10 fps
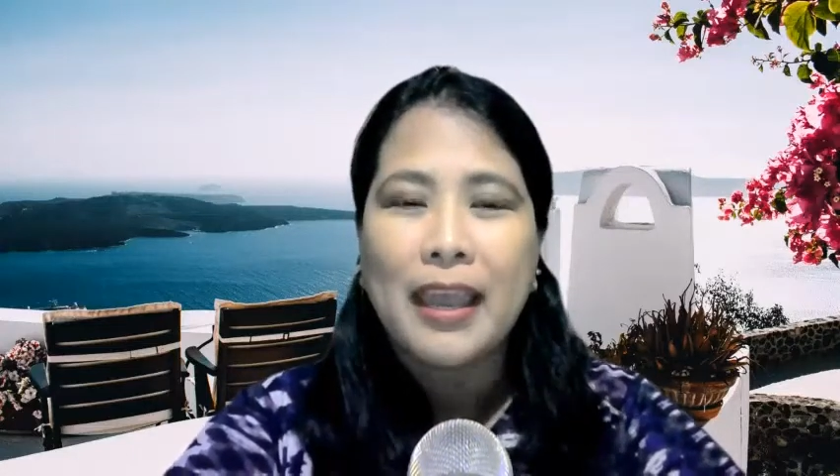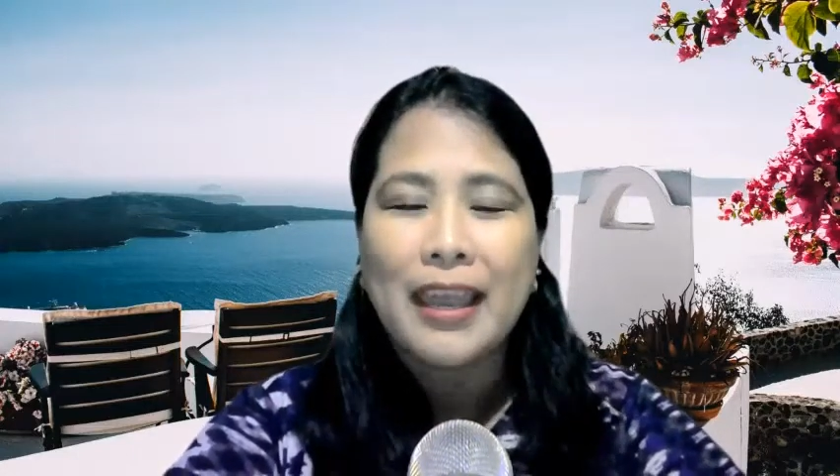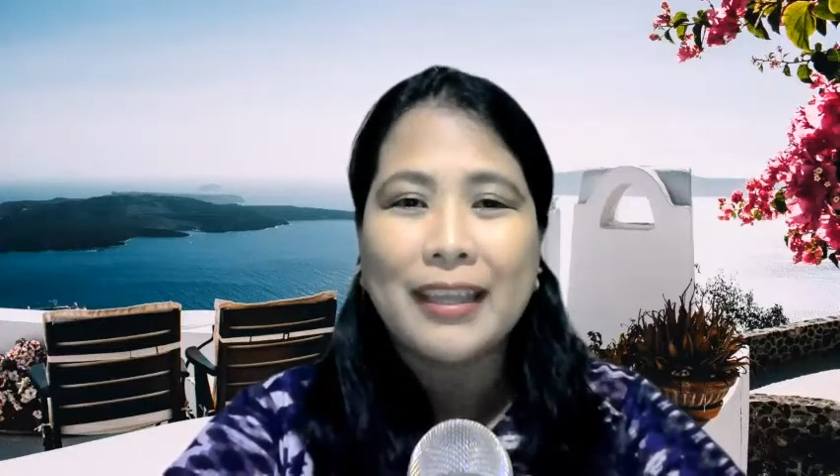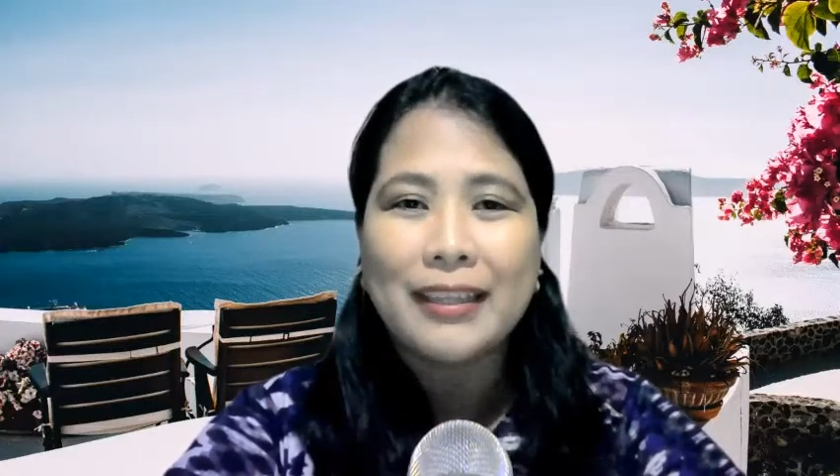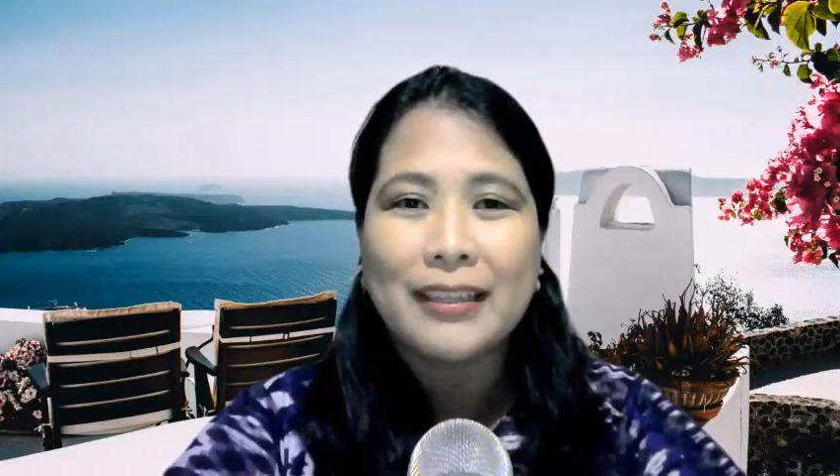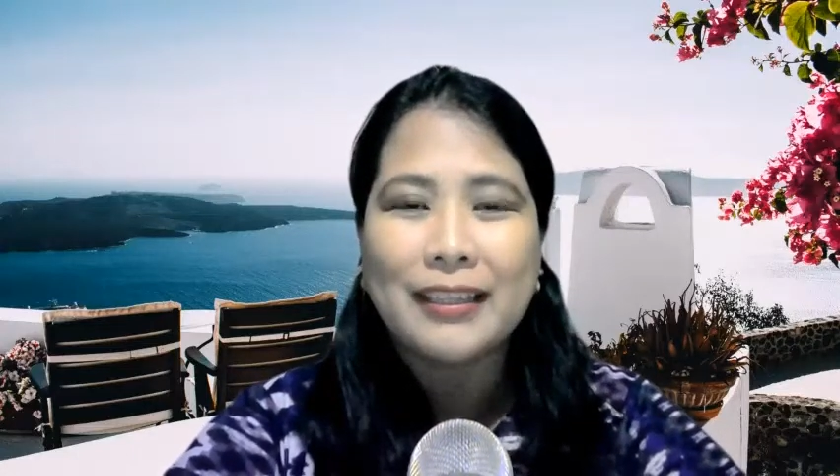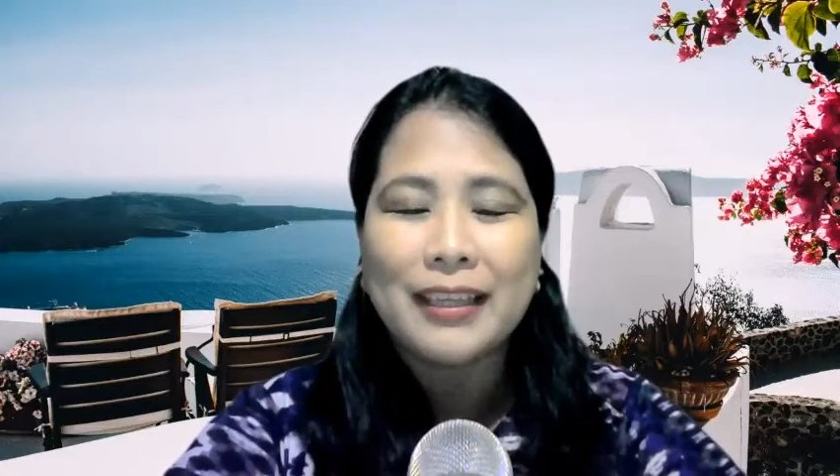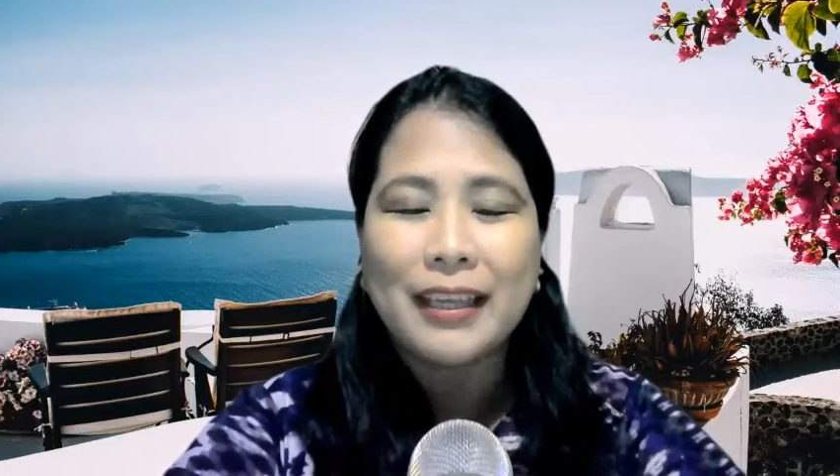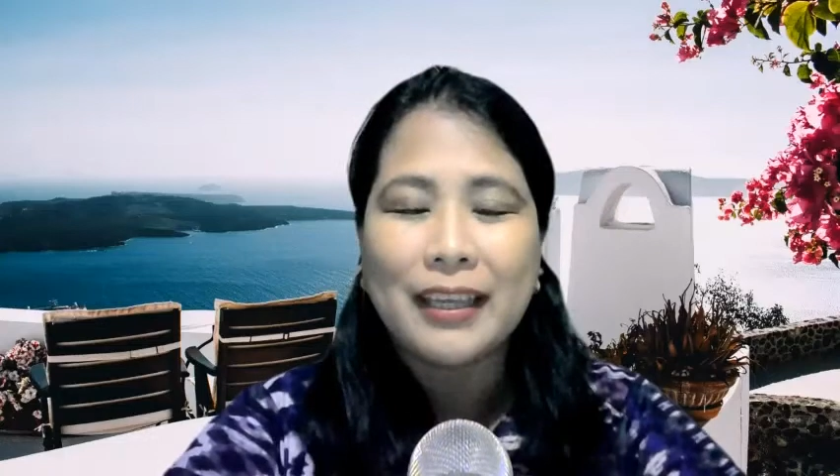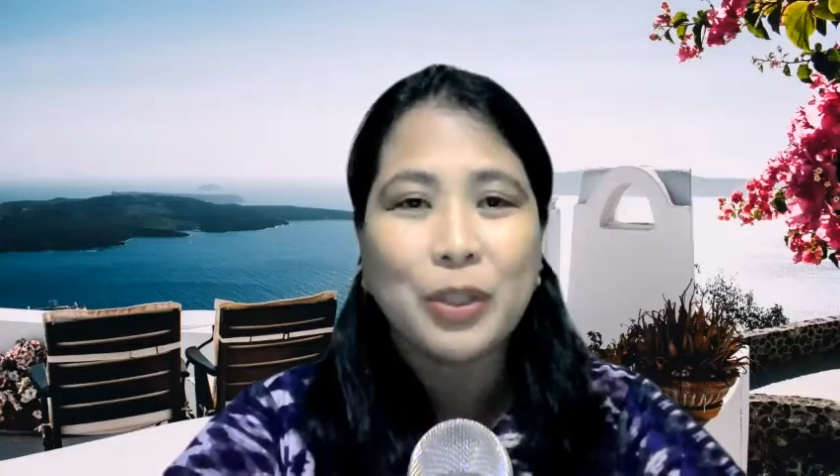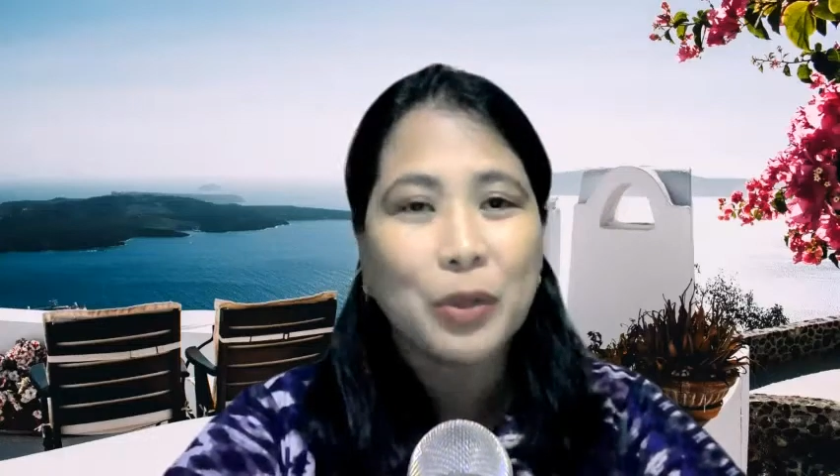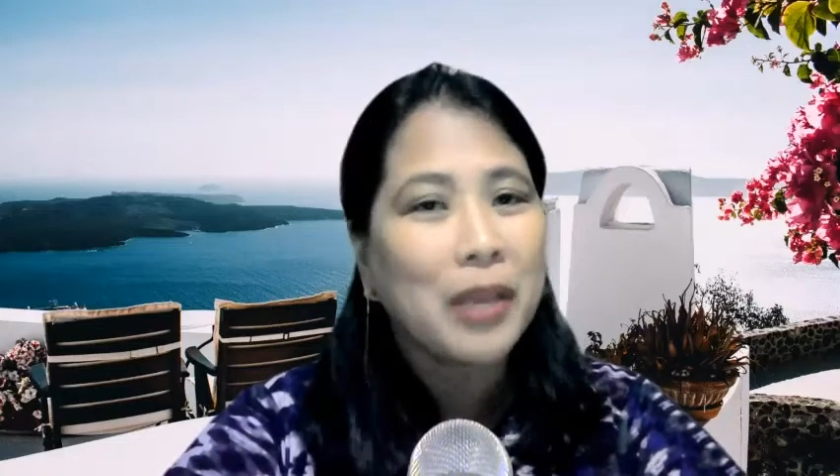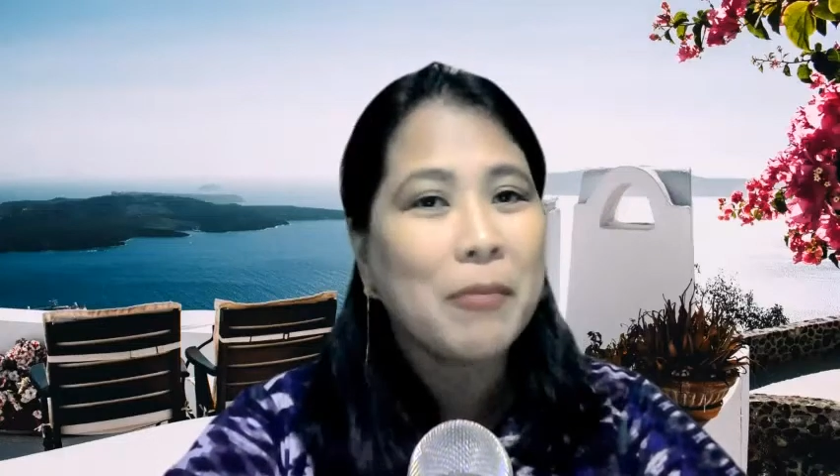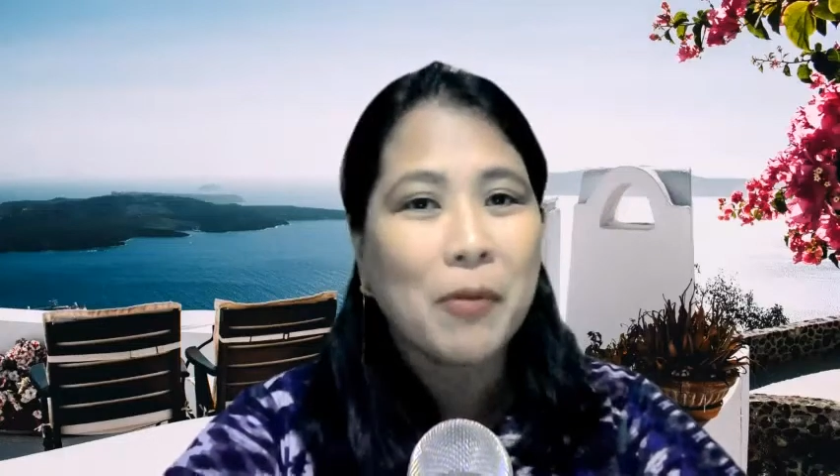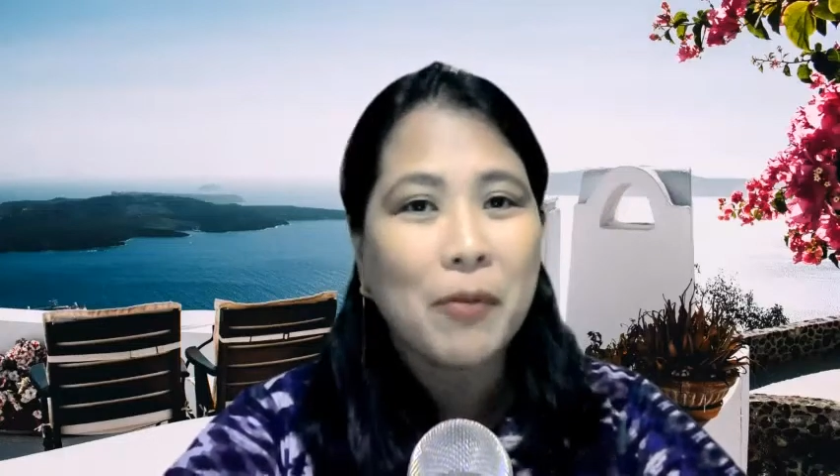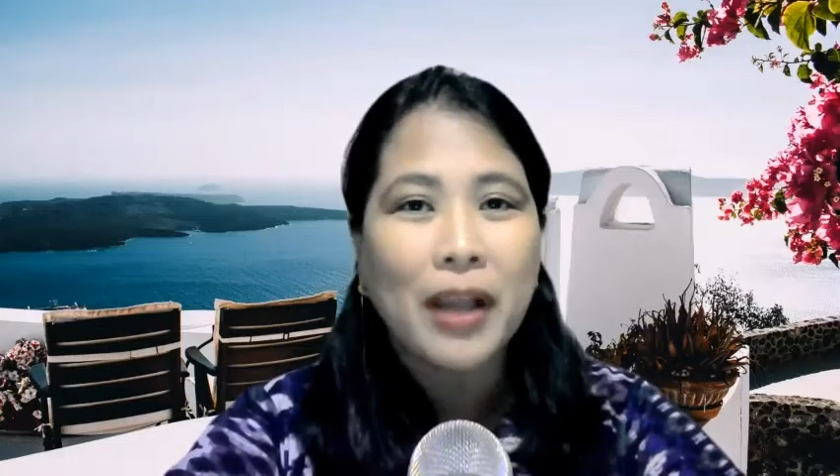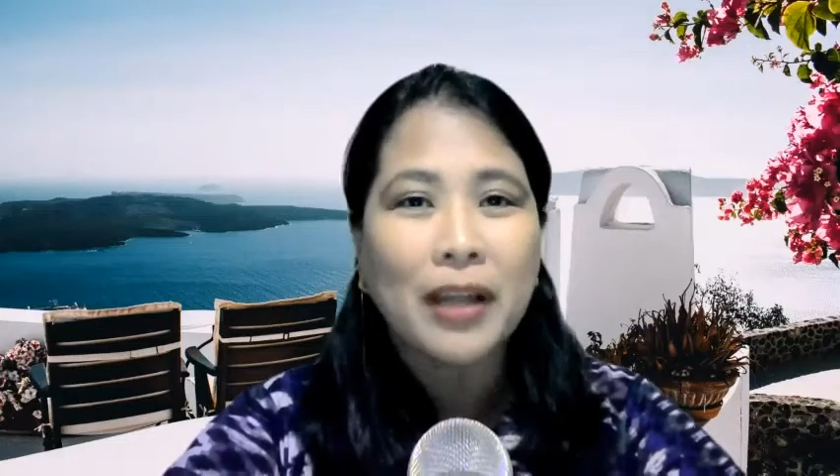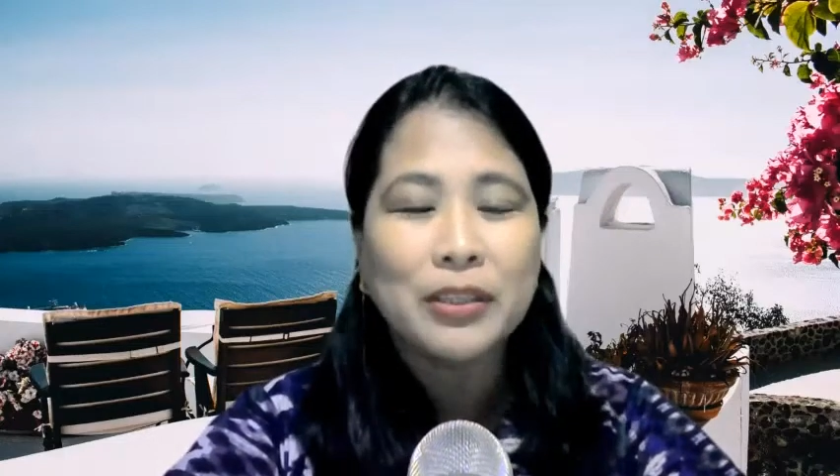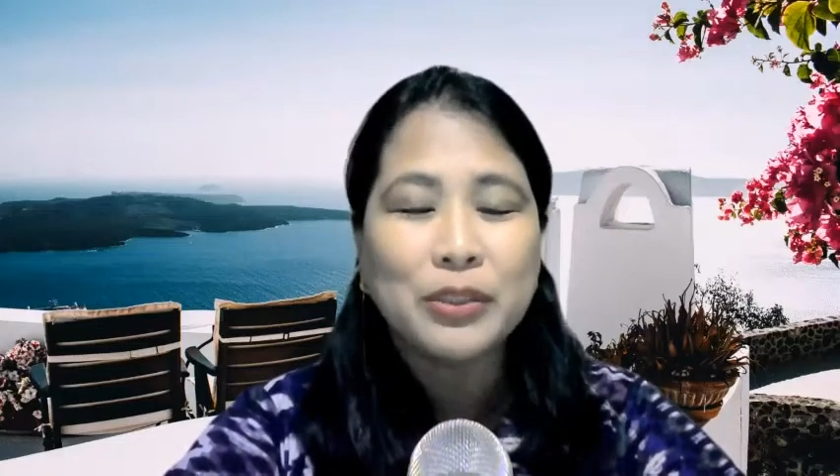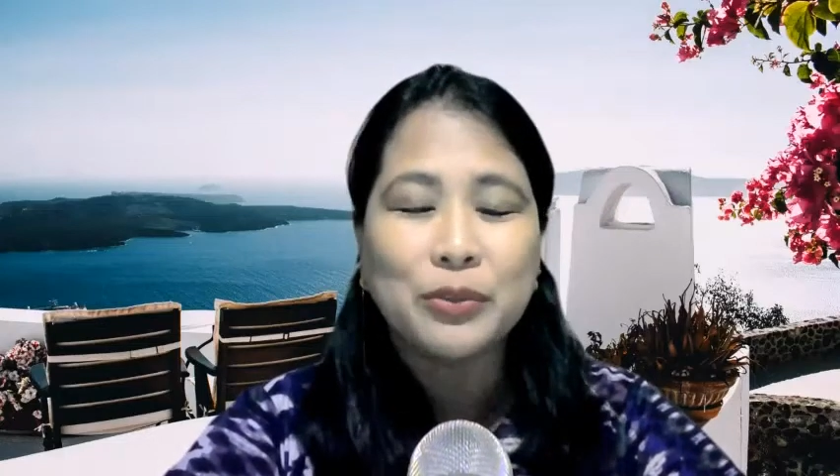And it took him a while